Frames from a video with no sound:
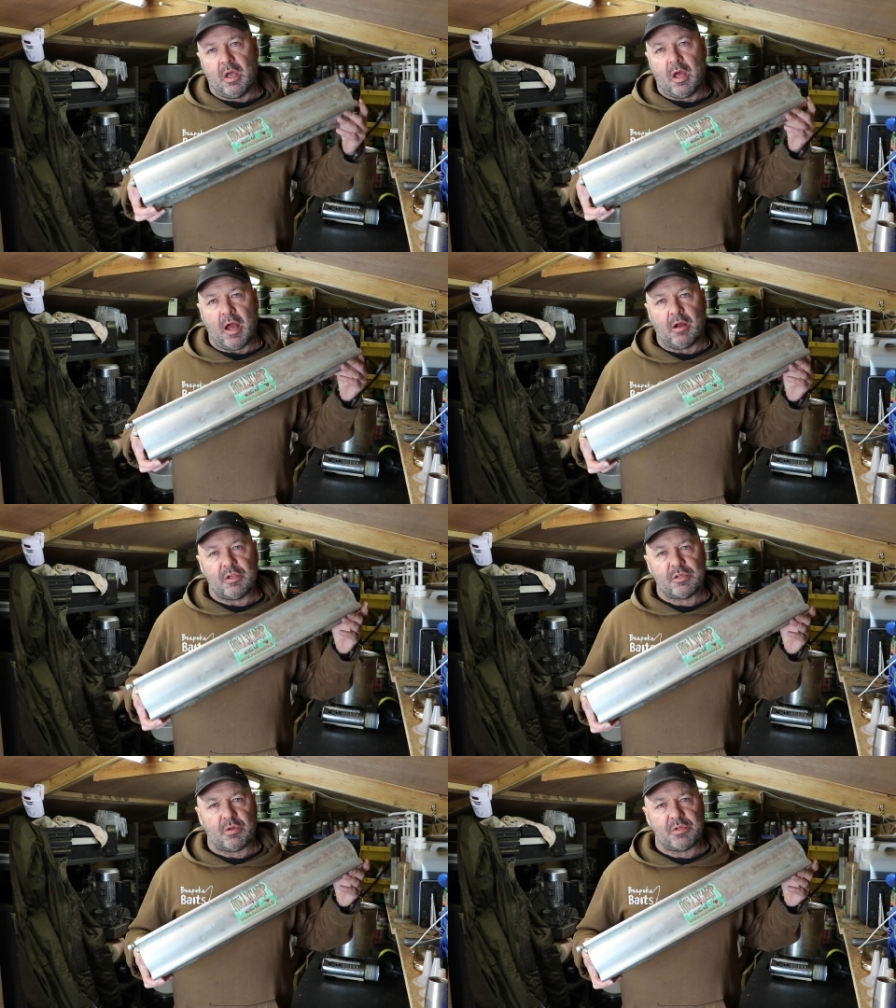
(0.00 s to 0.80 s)
I got
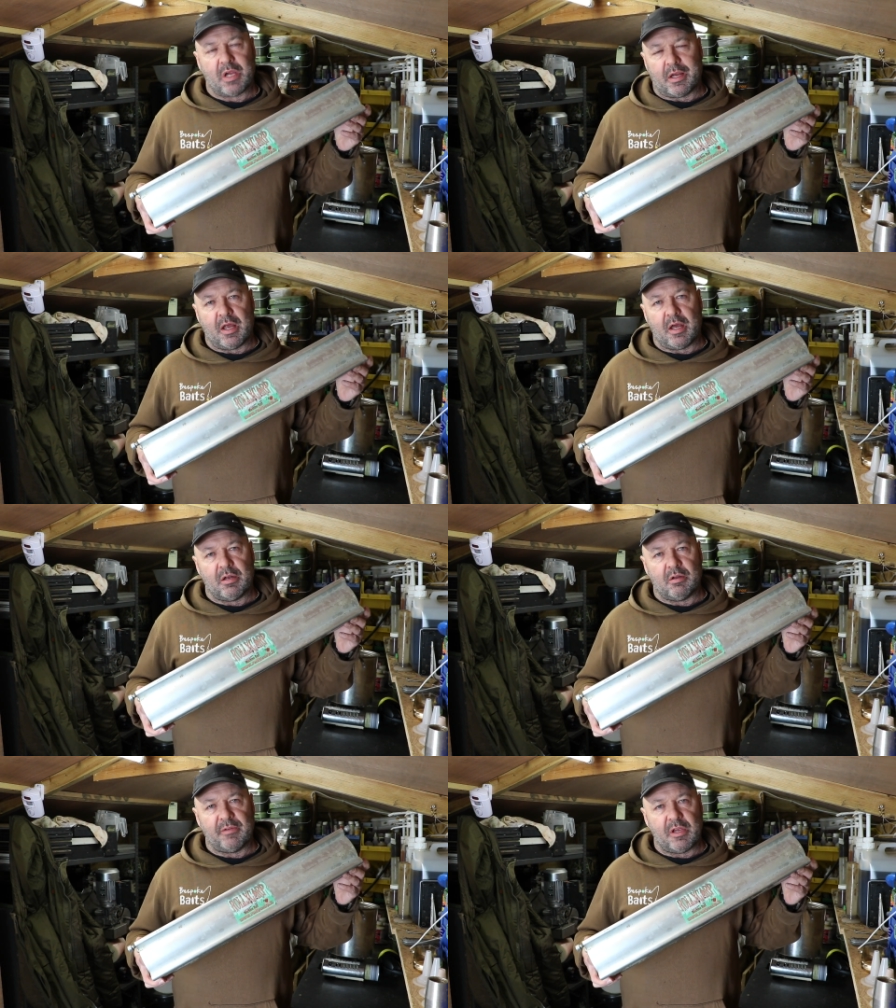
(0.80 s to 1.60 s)
this one second
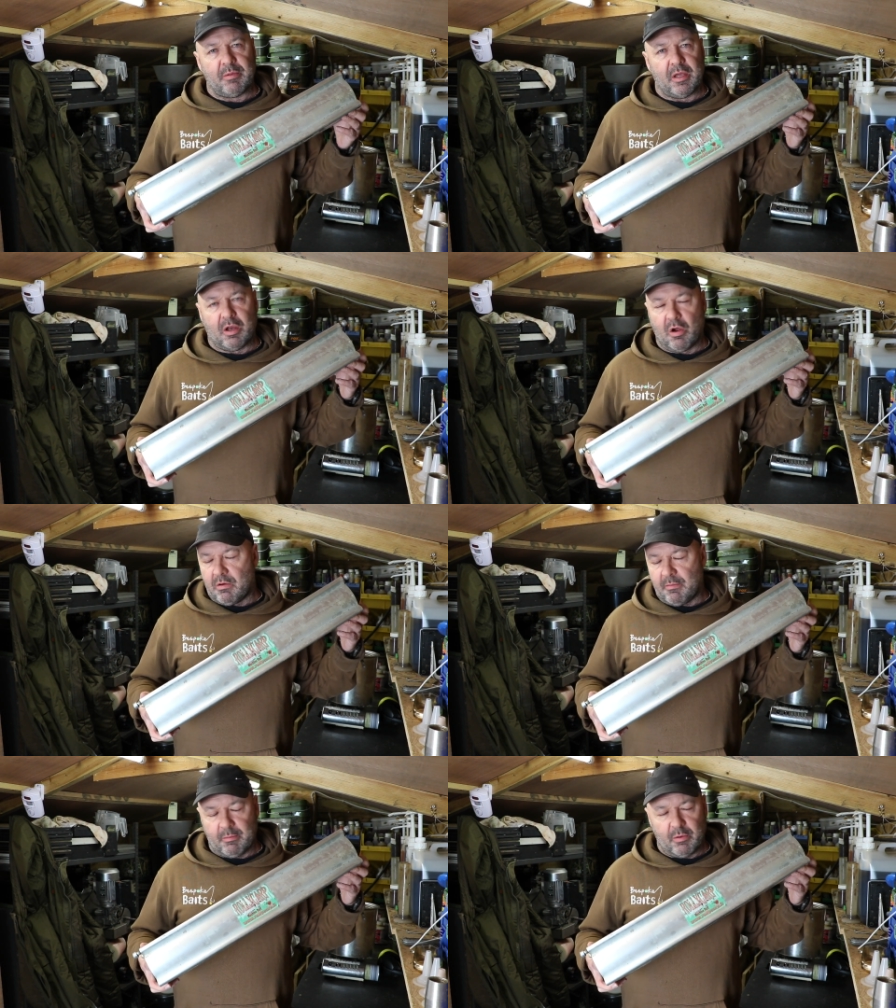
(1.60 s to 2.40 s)
hand off eBay, can't
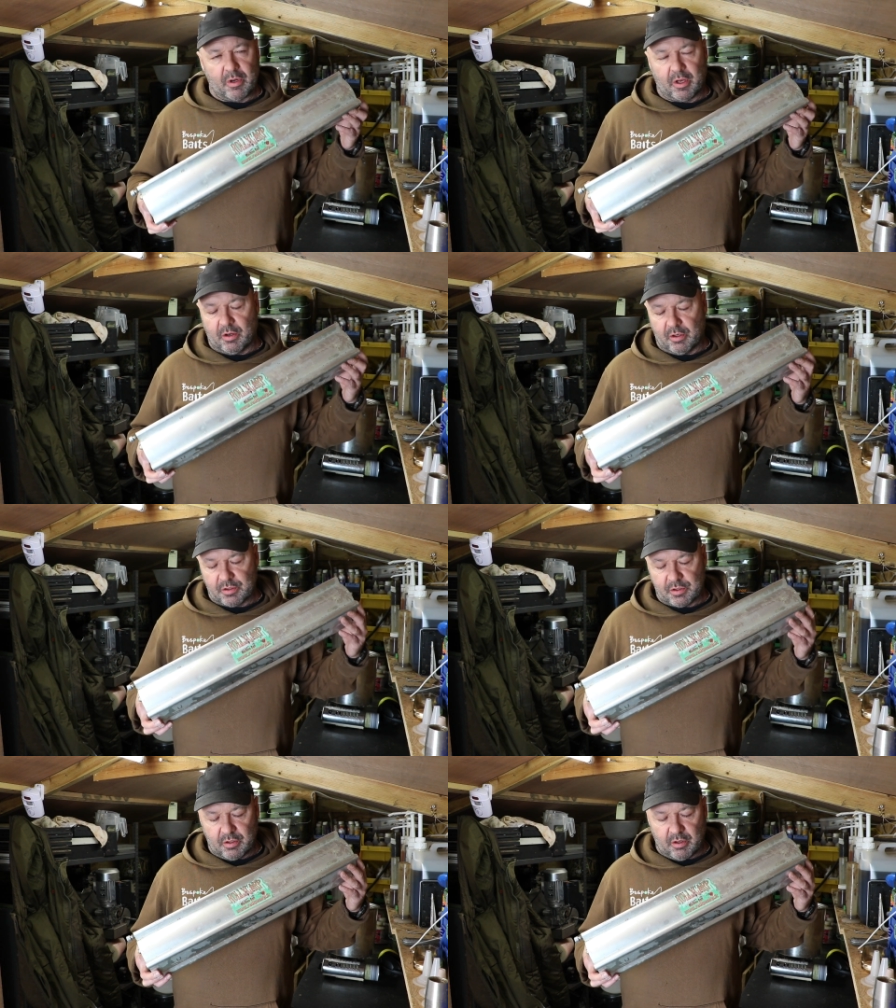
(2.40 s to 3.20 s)
remember what it cost.